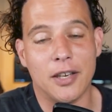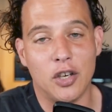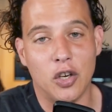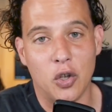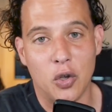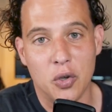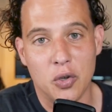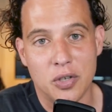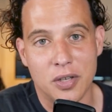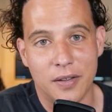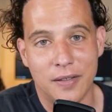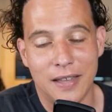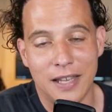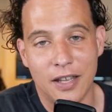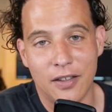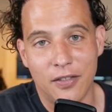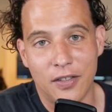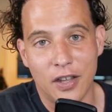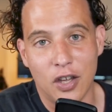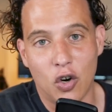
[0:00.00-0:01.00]
news.
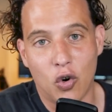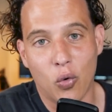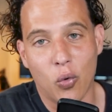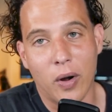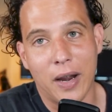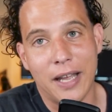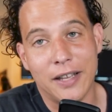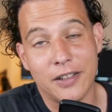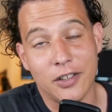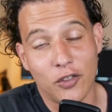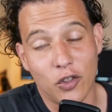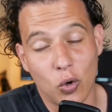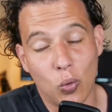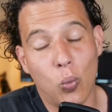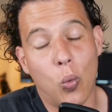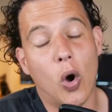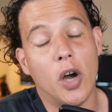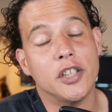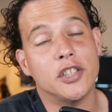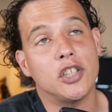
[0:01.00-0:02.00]
The
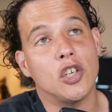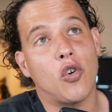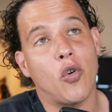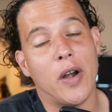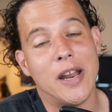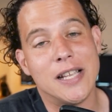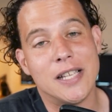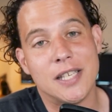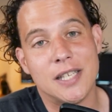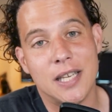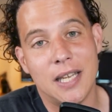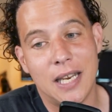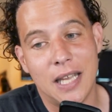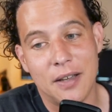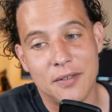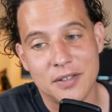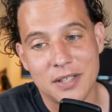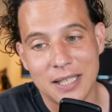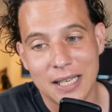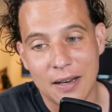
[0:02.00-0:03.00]
once great city
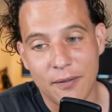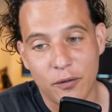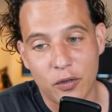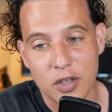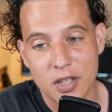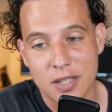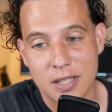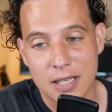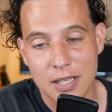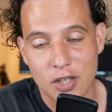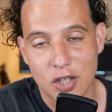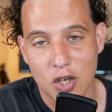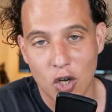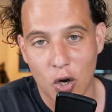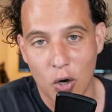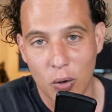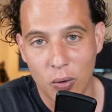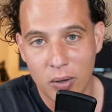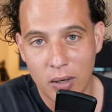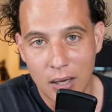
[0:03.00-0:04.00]
of San
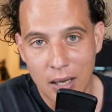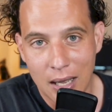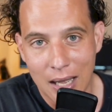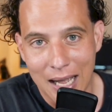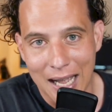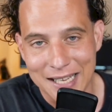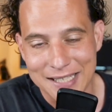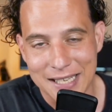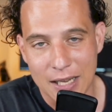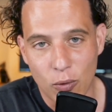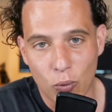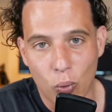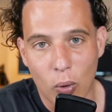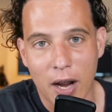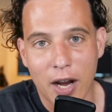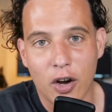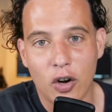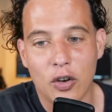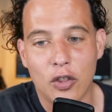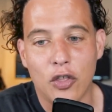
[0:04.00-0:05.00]
Francisco has a
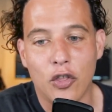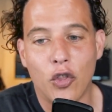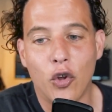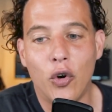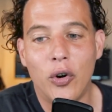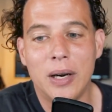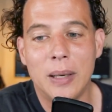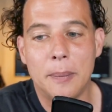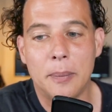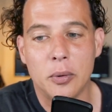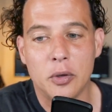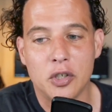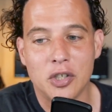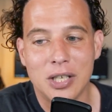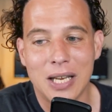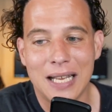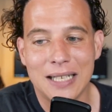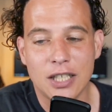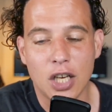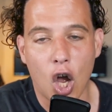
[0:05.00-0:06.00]
record
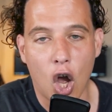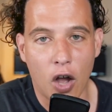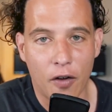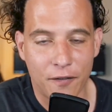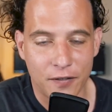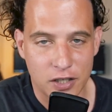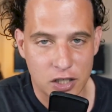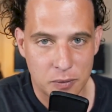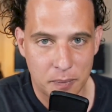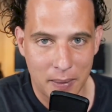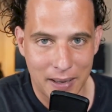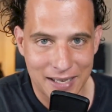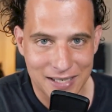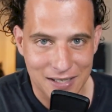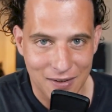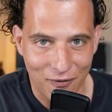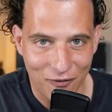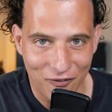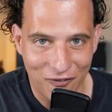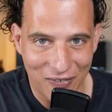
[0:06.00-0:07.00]
30% office
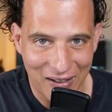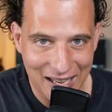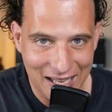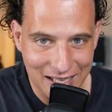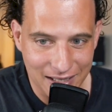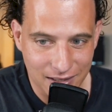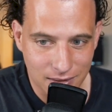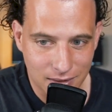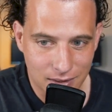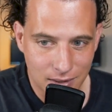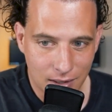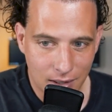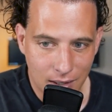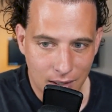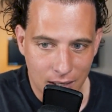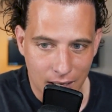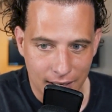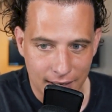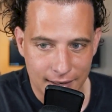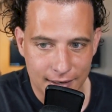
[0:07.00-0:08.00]
space vacant.
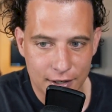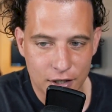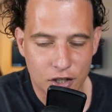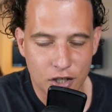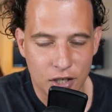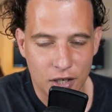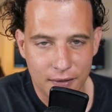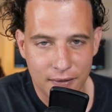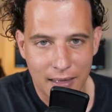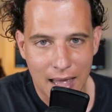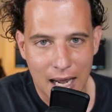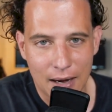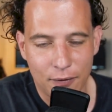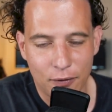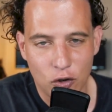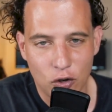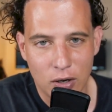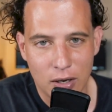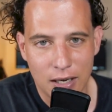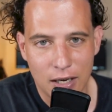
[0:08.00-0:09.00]
In addition to that, if
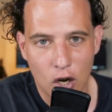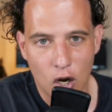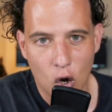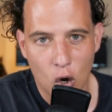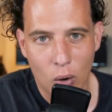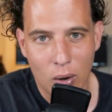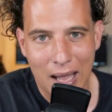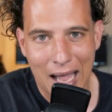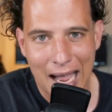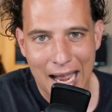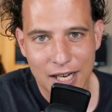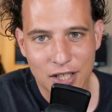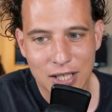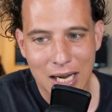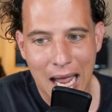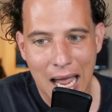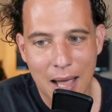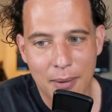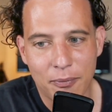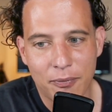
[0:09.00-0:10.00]
you didn't know, Cash
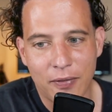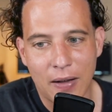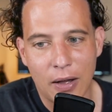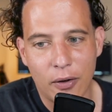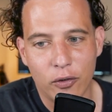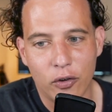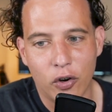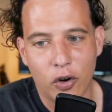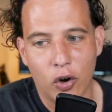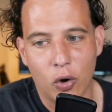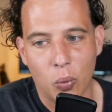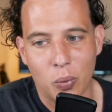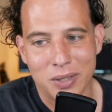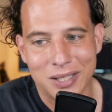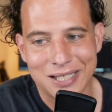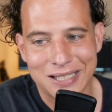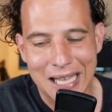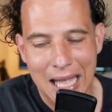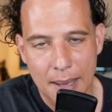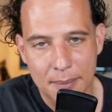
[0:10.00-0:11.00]
App founder
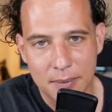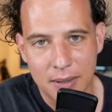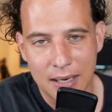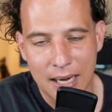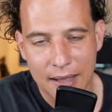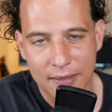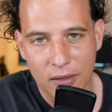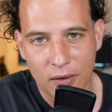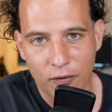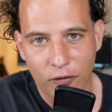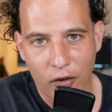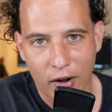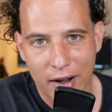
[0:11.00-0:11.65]
was stabbed to death in